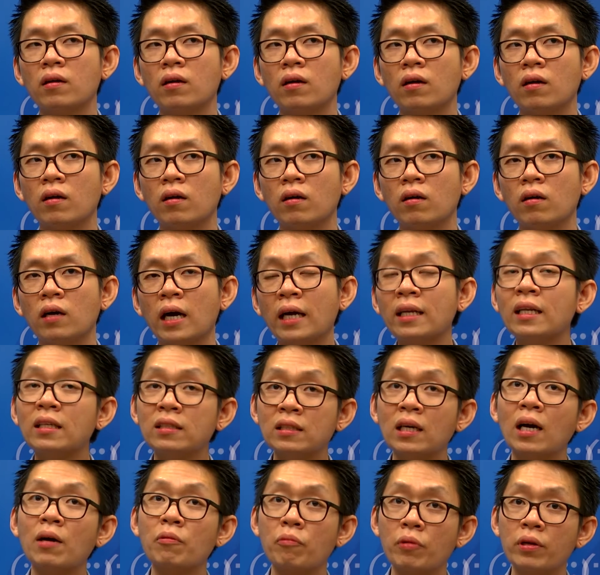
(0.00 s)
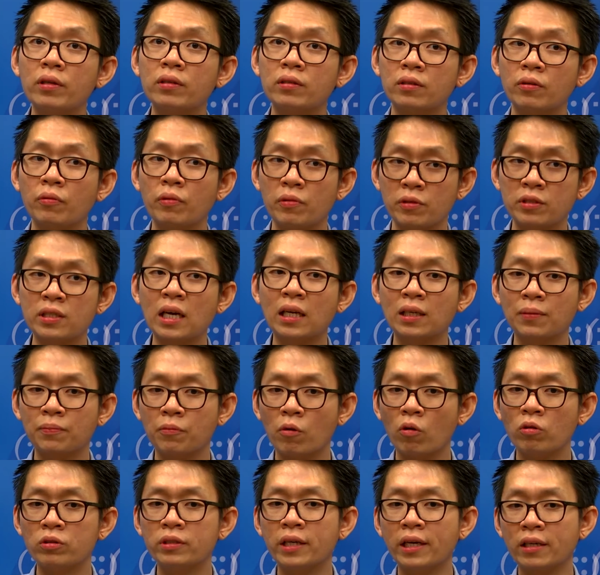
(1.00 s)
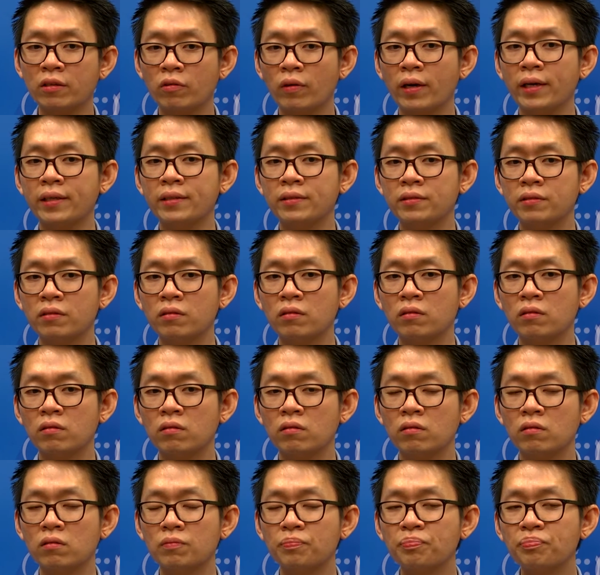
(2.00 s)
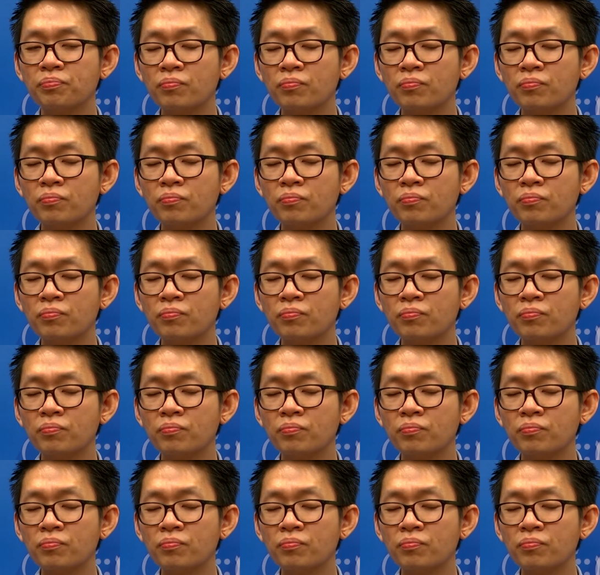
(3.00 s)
at that time when we started the project, the